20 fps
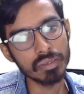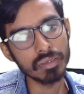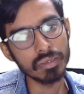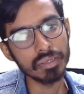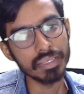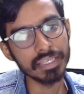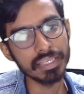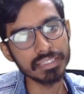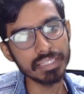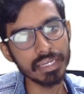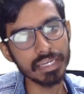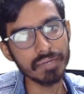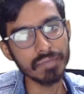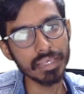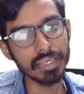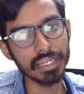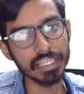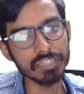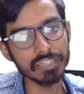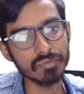z
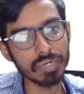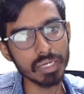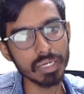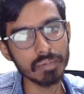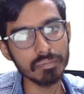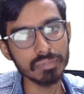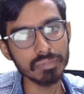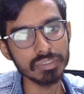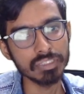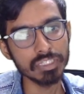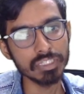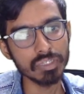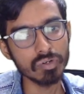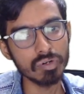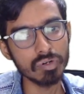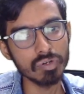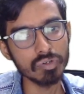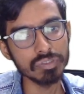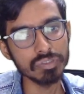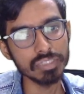varies from 0
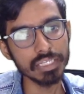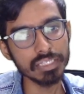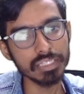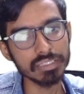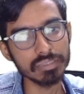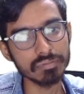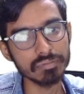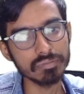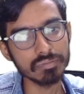to 6,